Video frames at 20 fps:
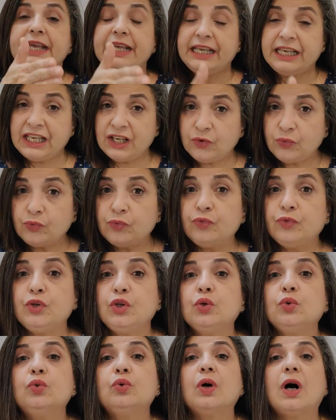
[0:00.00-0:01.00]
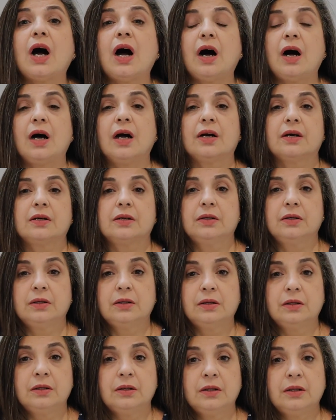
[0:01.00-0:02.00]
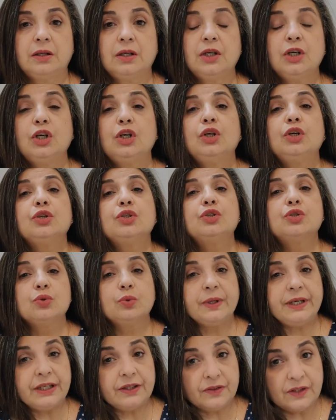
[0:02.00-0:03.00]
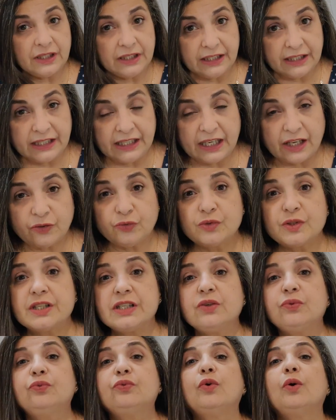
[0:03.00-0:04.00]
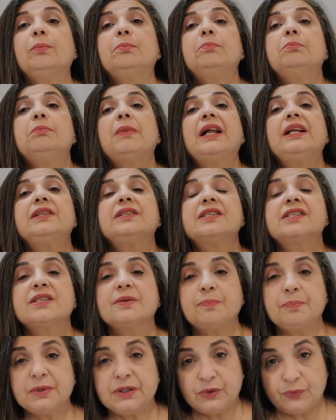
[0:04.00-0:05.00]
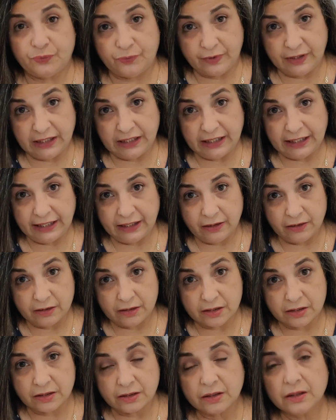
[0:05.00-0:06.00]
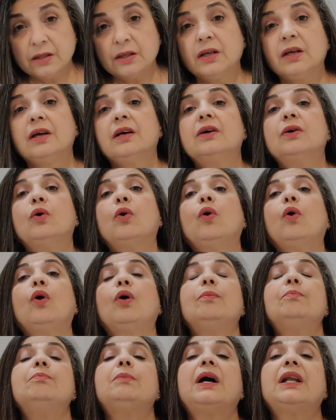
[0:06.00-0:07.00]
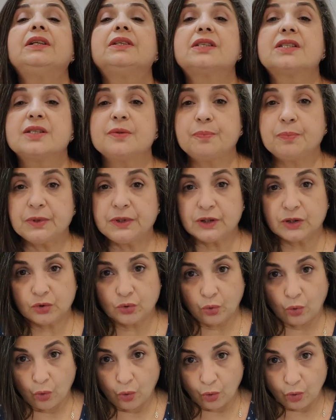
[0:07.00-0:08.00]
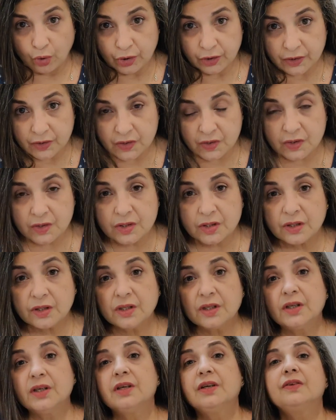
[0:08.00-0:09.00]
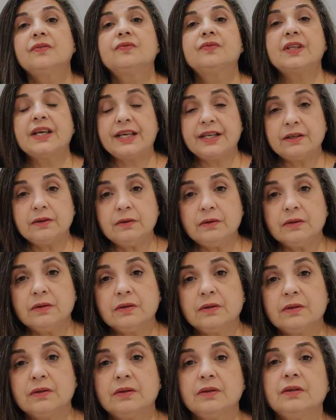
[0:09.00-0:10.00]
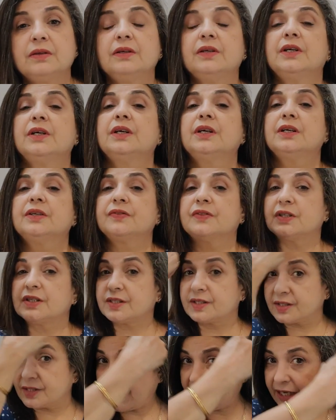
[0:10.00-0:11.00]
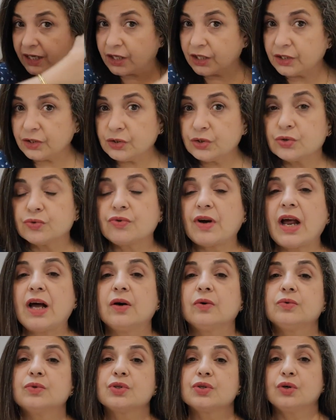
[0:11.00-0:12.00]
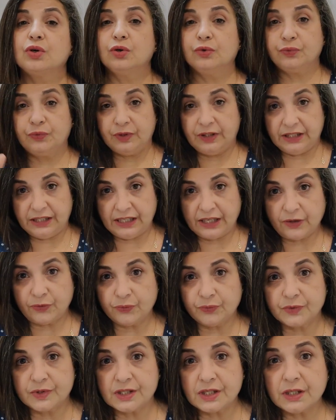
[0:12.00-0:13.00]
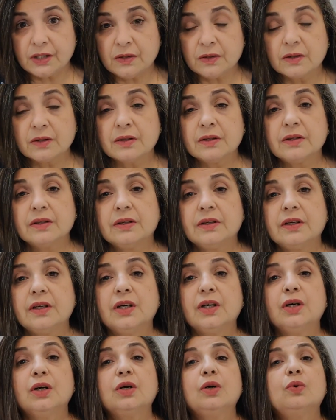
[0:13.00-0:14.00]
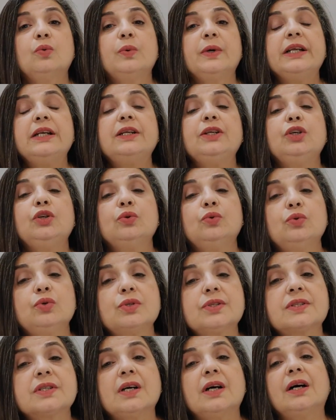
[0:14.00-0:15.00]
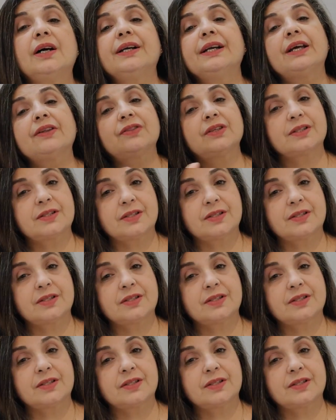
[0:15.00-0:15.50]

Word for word: If you are doing the EFT for multiple feelings or multiple thoughts, then the second round of EFT will use another